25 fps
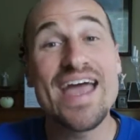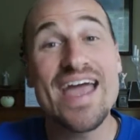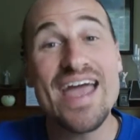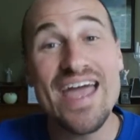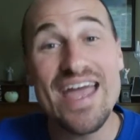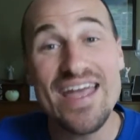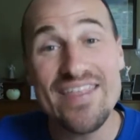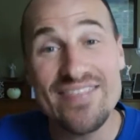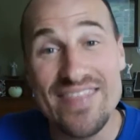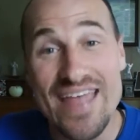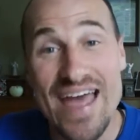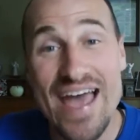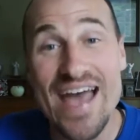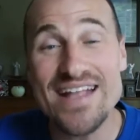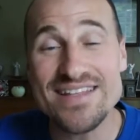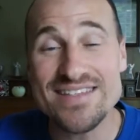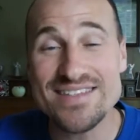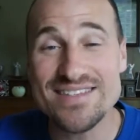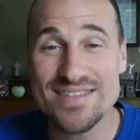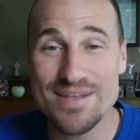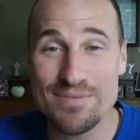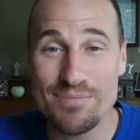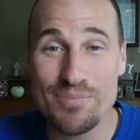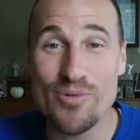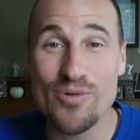And
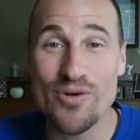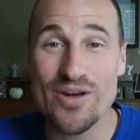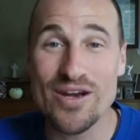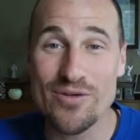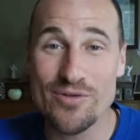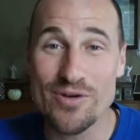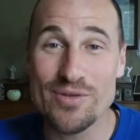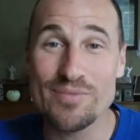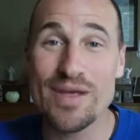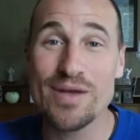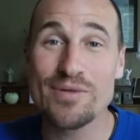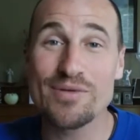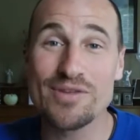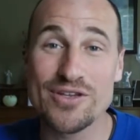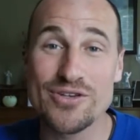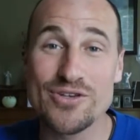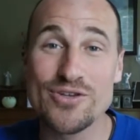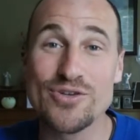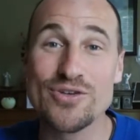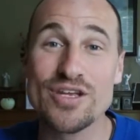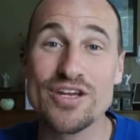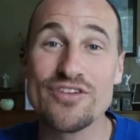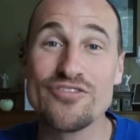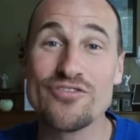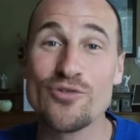that's the point I want to make with a
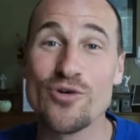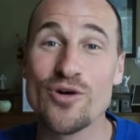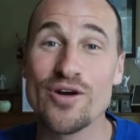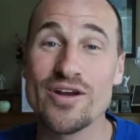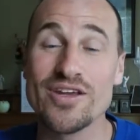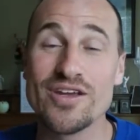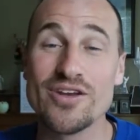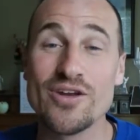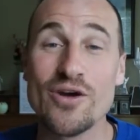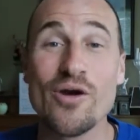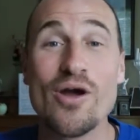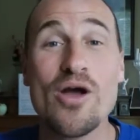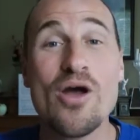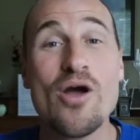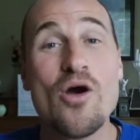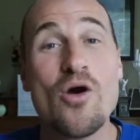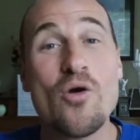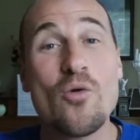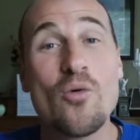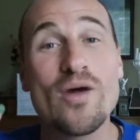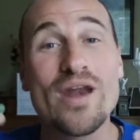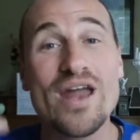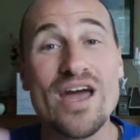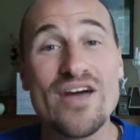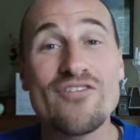tuning fork. You know,
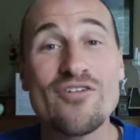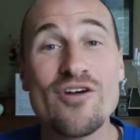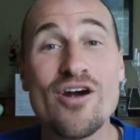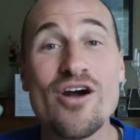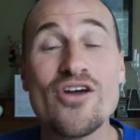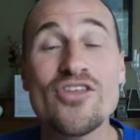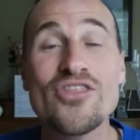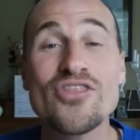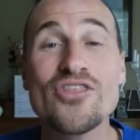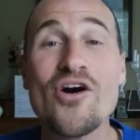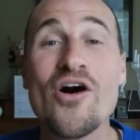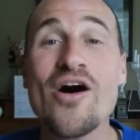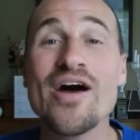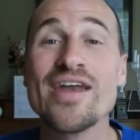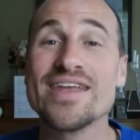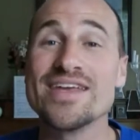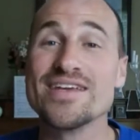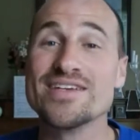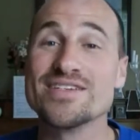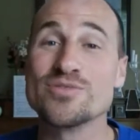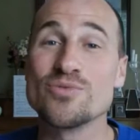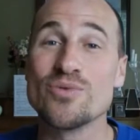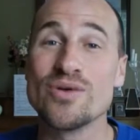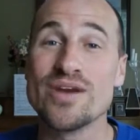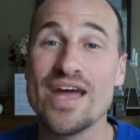whatever our thought
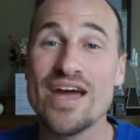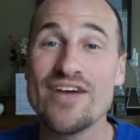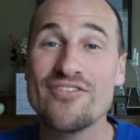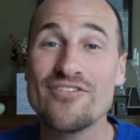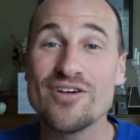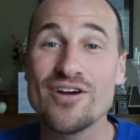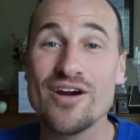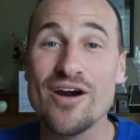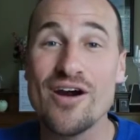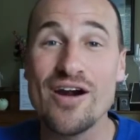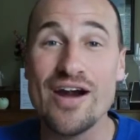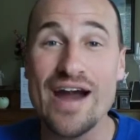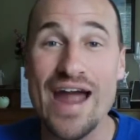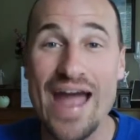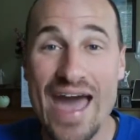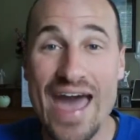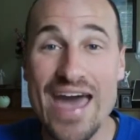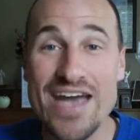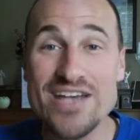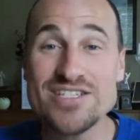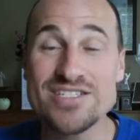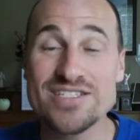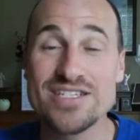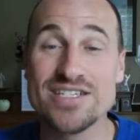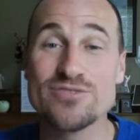is, whatever our
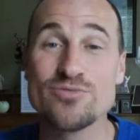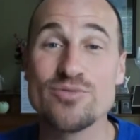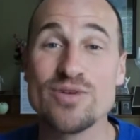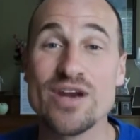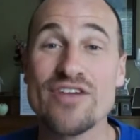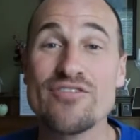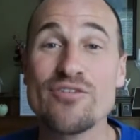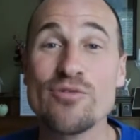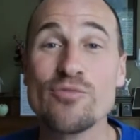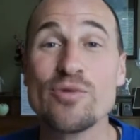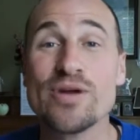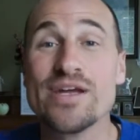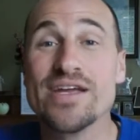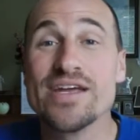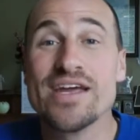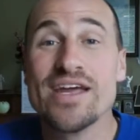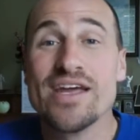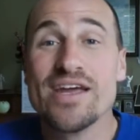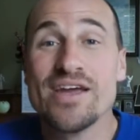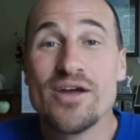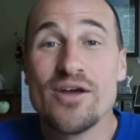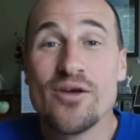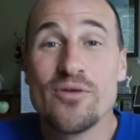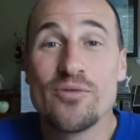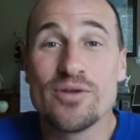action is, whatever we
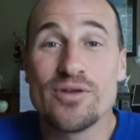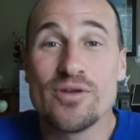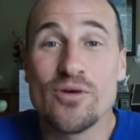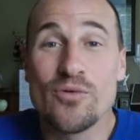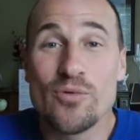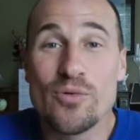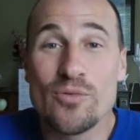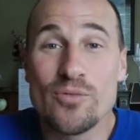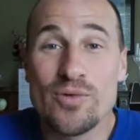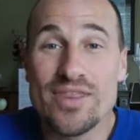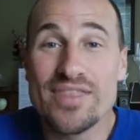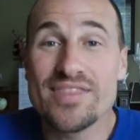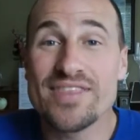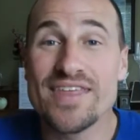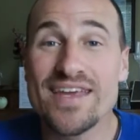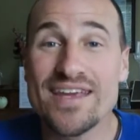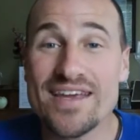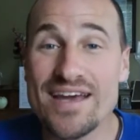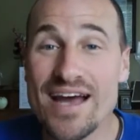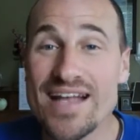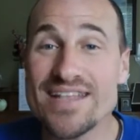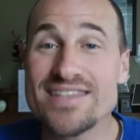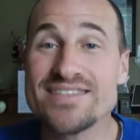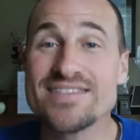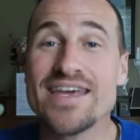think
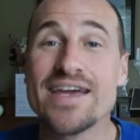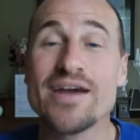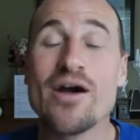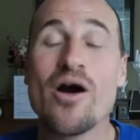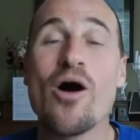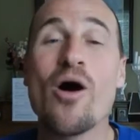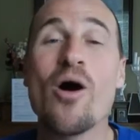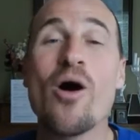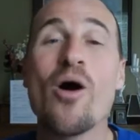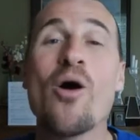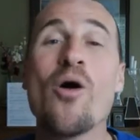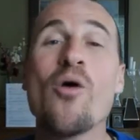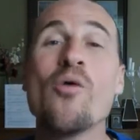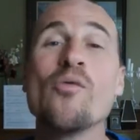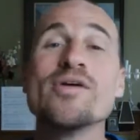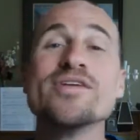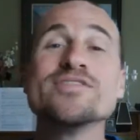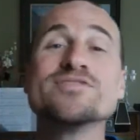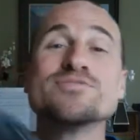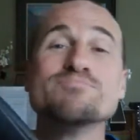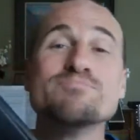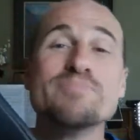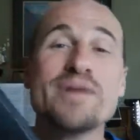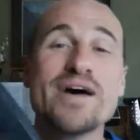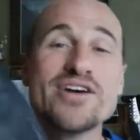God's saying,
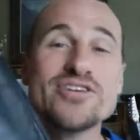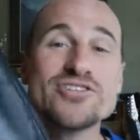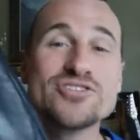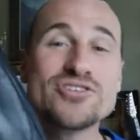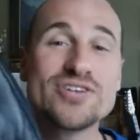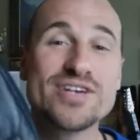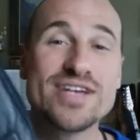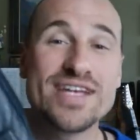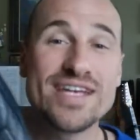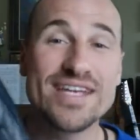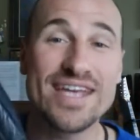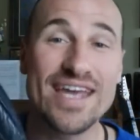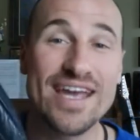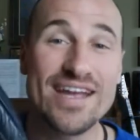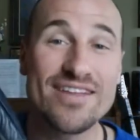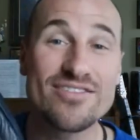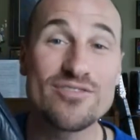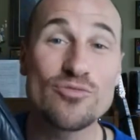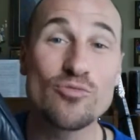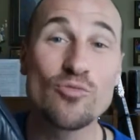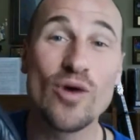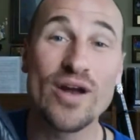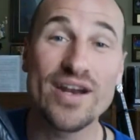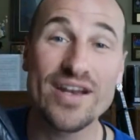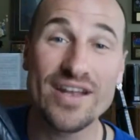always measure it
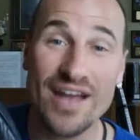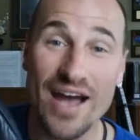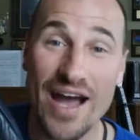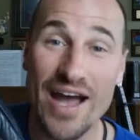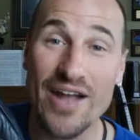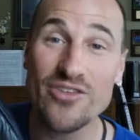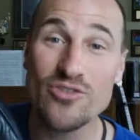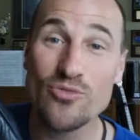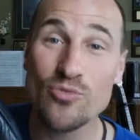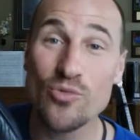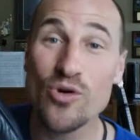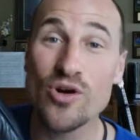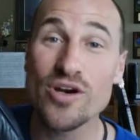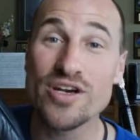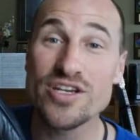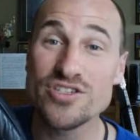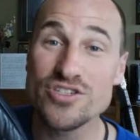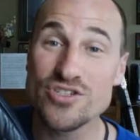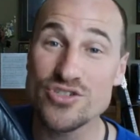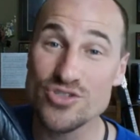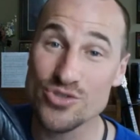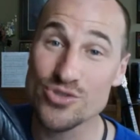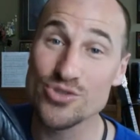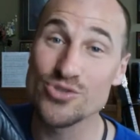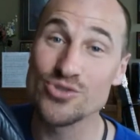against what God's word is
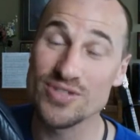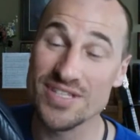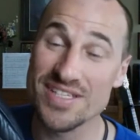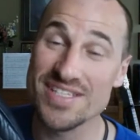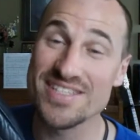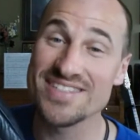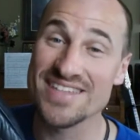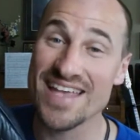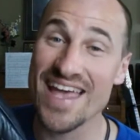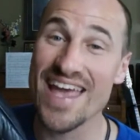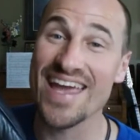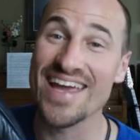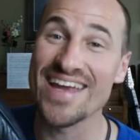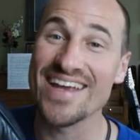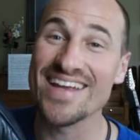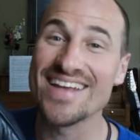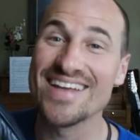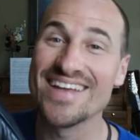truly saying.